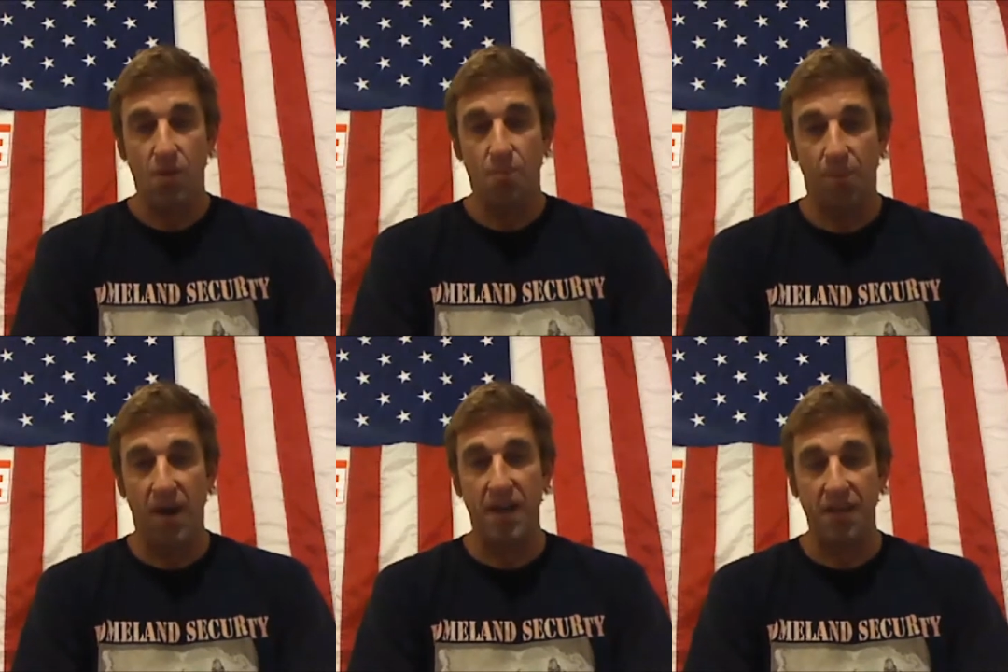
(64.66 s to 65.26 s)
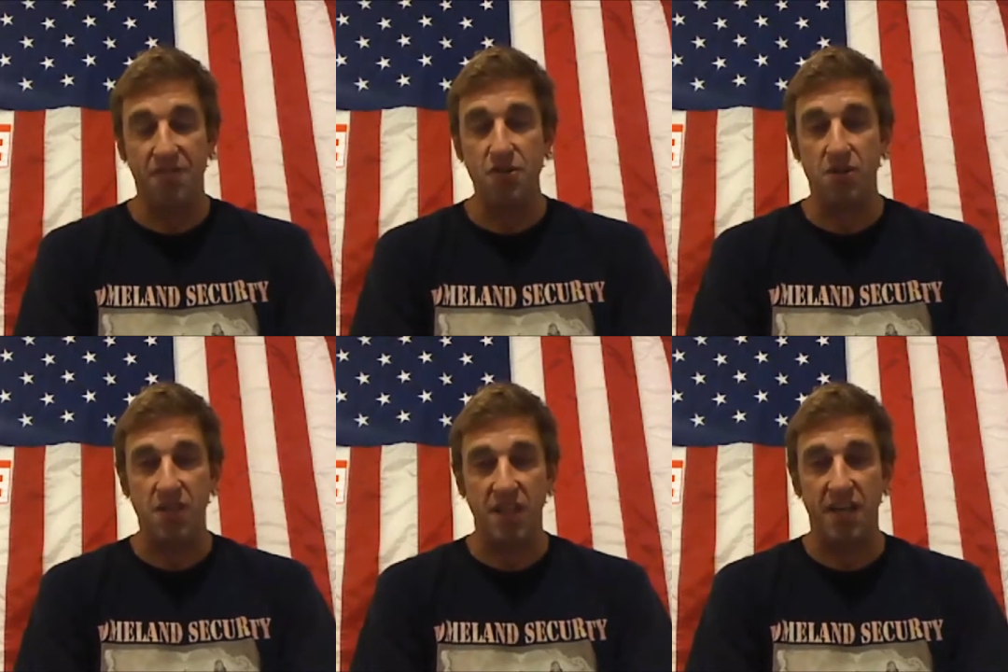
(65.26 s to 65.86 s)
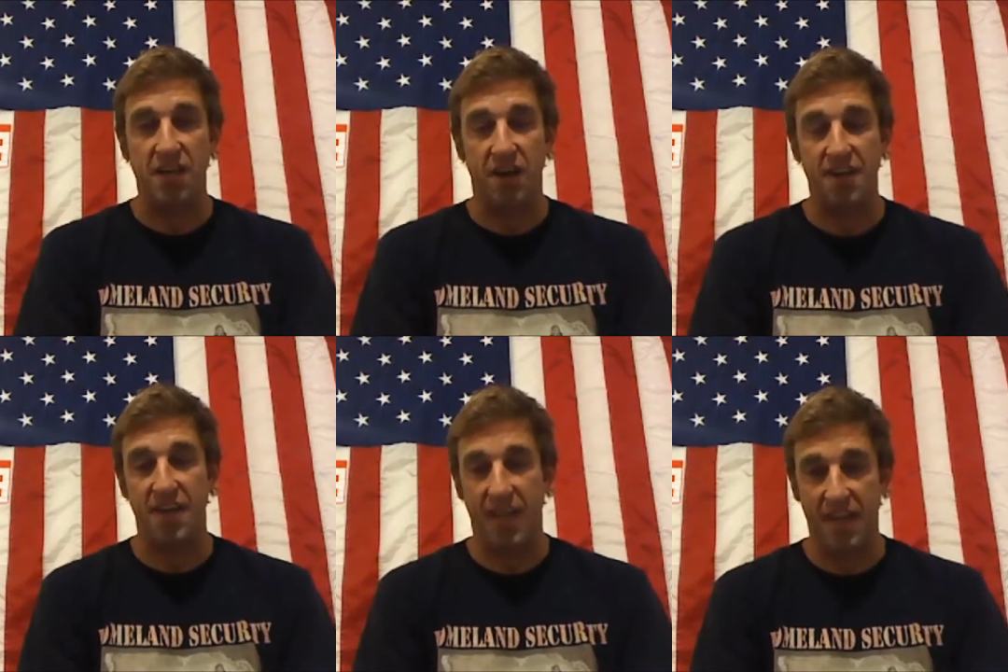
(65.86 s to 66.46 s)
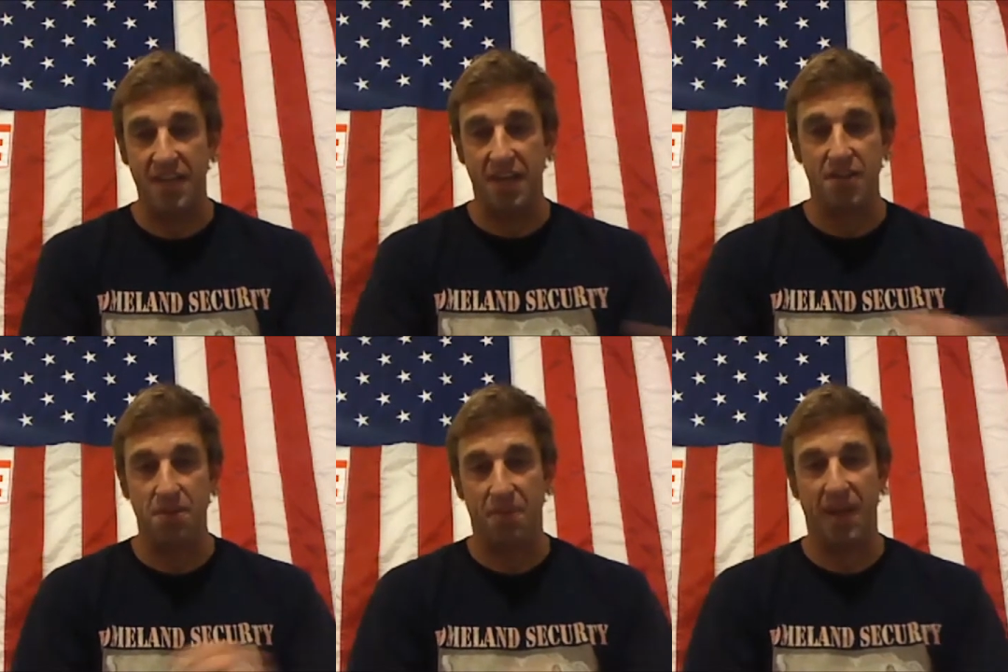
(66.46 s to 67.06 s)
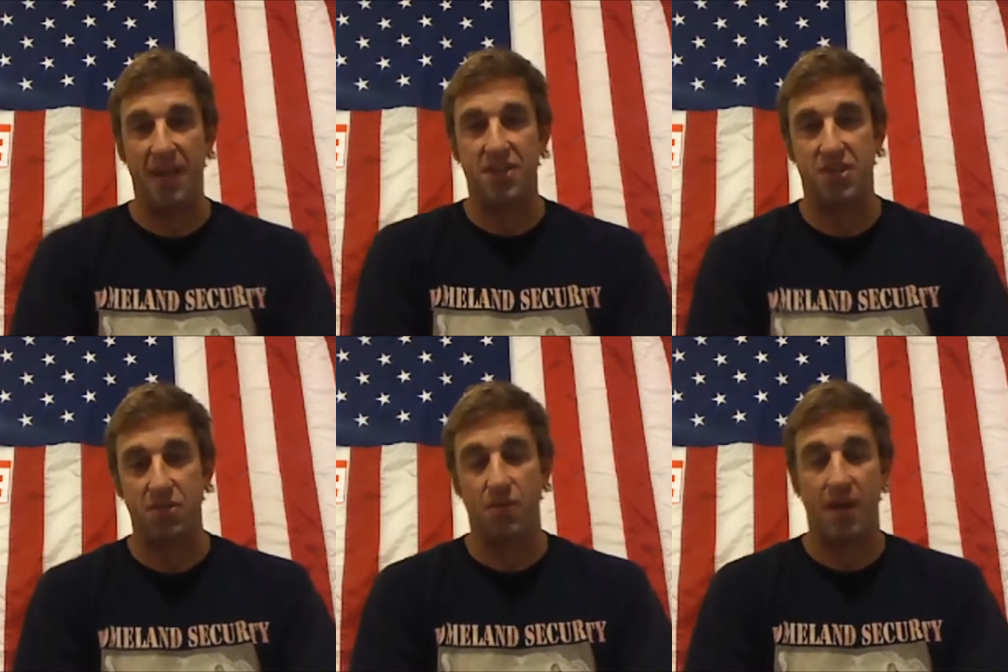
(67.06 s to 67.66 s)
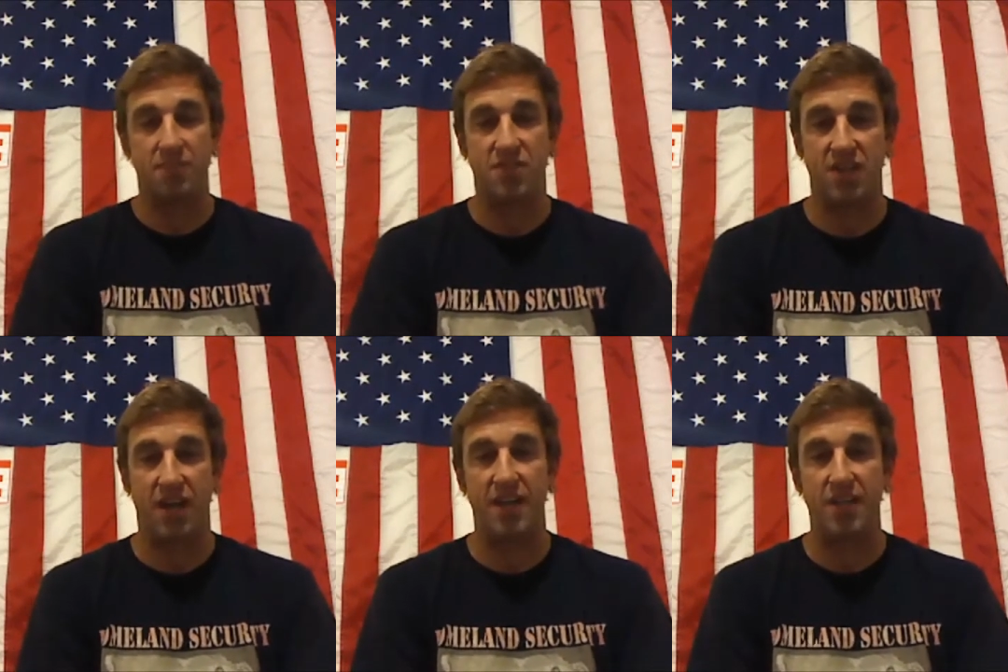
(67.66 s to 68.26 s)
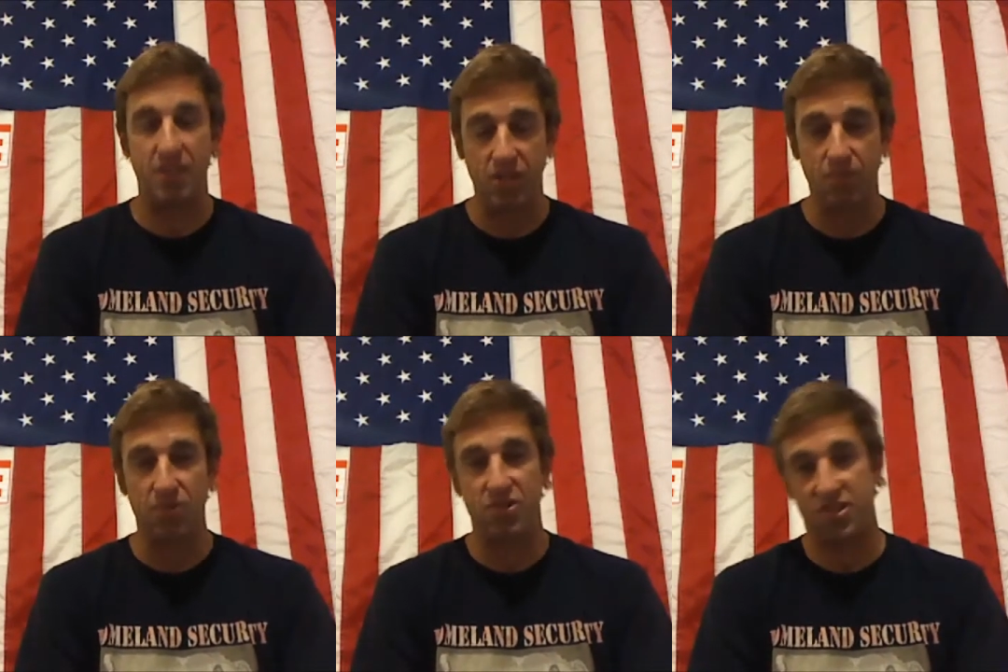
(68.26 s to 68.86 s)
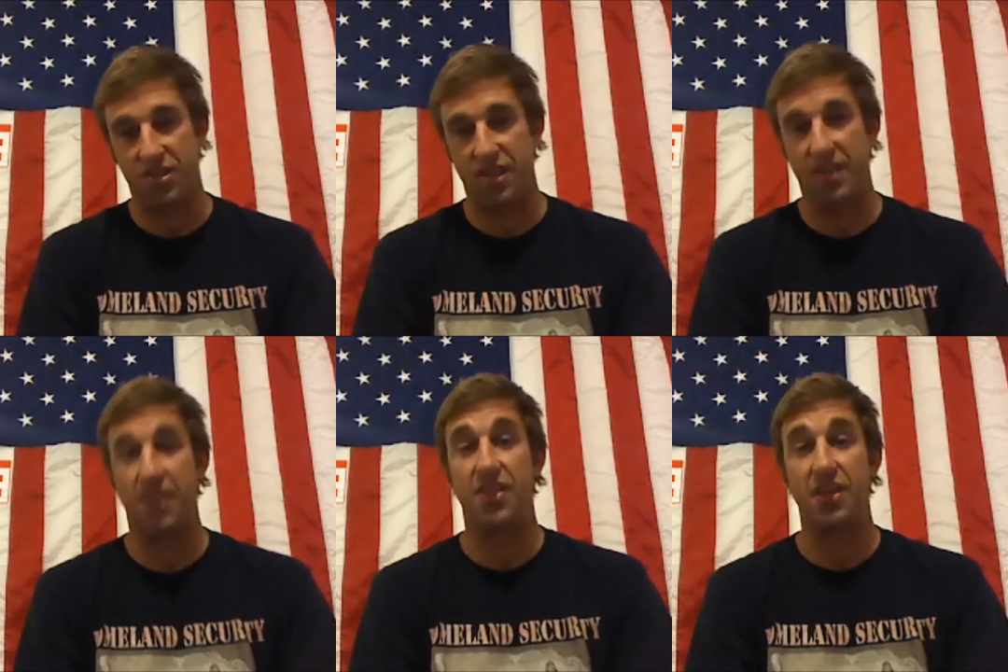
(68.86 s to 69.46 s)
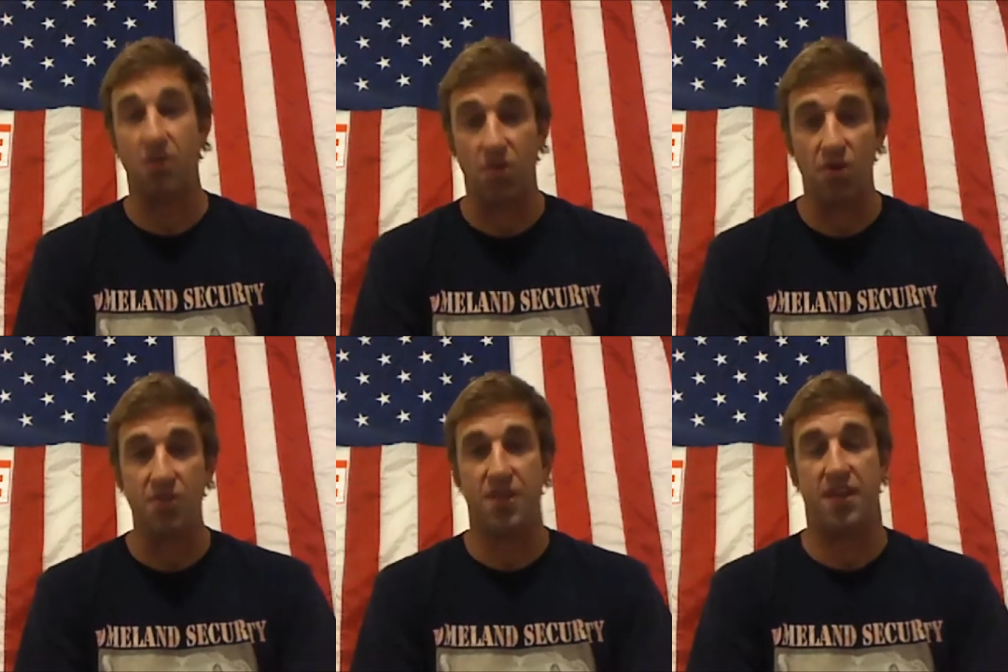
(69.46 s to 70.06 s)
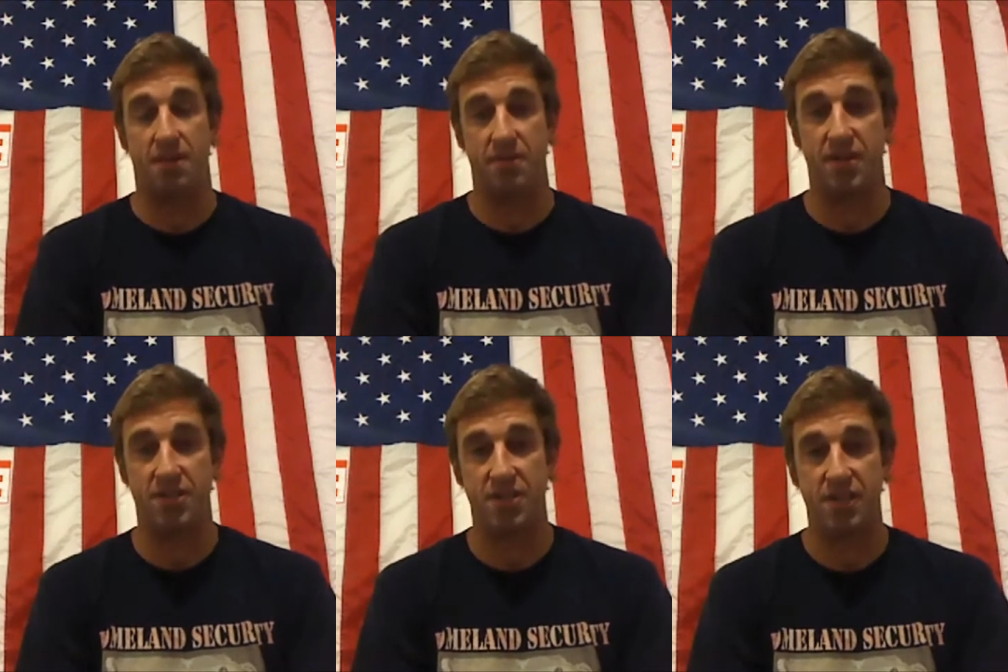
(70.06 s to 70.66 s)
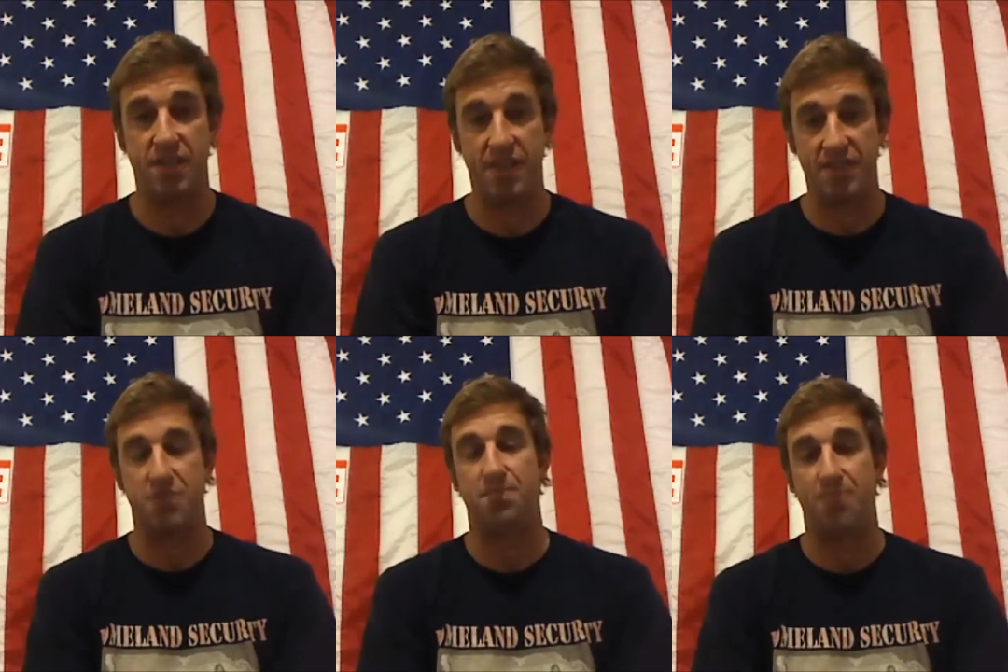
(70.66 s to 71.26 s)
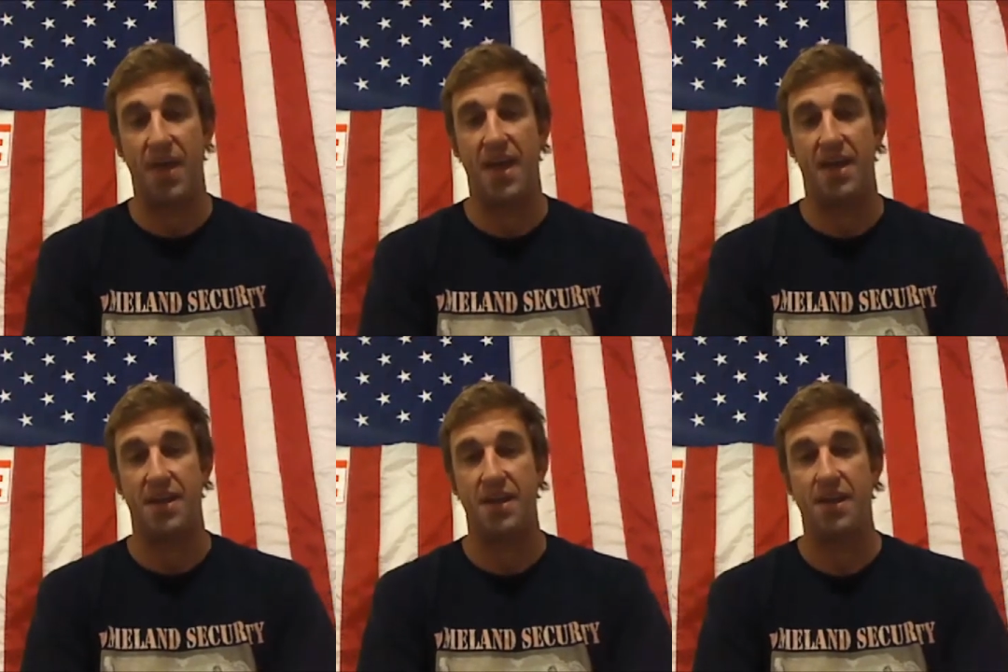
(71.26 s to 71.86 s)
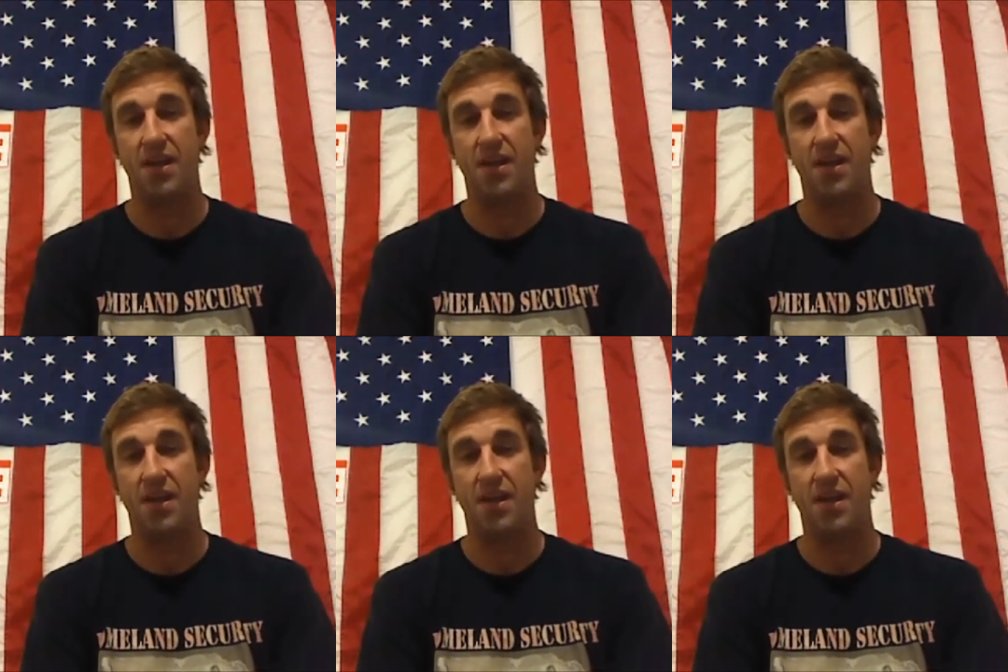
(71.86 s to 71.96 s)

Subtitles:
But if you click on to any other page in the website, you will see the old image that's been